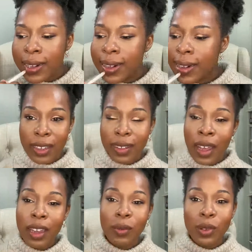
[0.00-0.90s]
Guys,
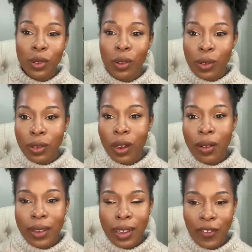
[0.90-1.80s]
I am so
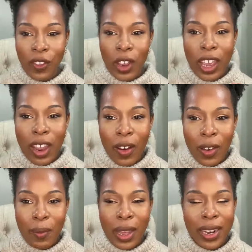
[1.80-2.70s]
sorry if you're
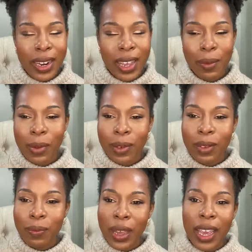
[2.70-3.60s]
hearing my neighbors
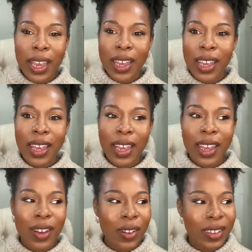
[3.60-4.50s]

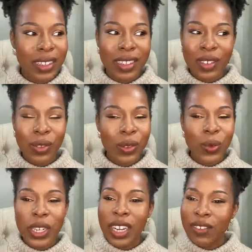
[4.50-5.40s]
banging and doing
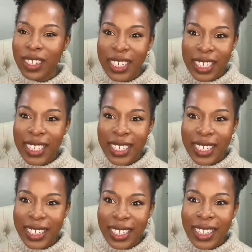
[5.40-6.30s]
whatever the heck it
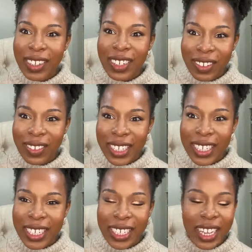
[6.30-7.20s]
is that they're
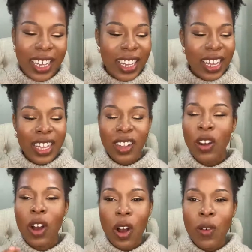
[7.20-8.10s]
doing.
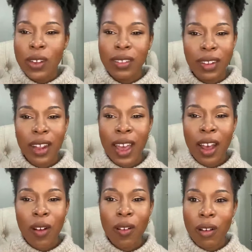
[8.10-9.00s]
They're always
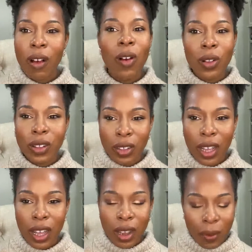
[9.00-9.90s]
loud all the
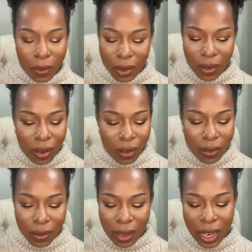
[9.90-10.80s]
time, you
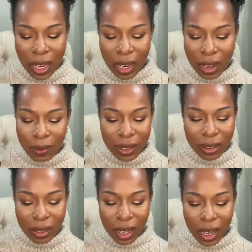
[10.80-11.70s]
know, and I'm
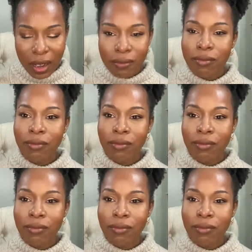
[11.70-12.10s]
just like,